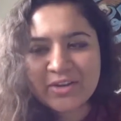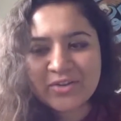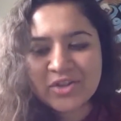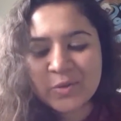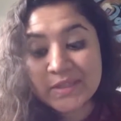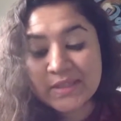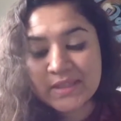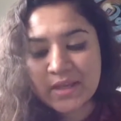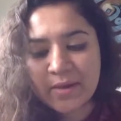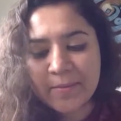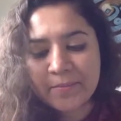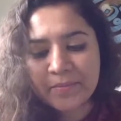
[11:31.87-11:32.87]
because she was
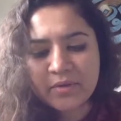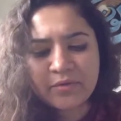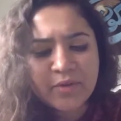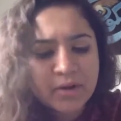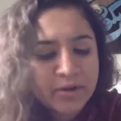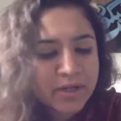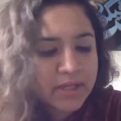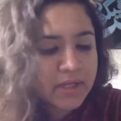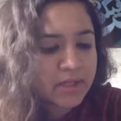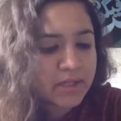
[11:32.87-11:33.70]
in a very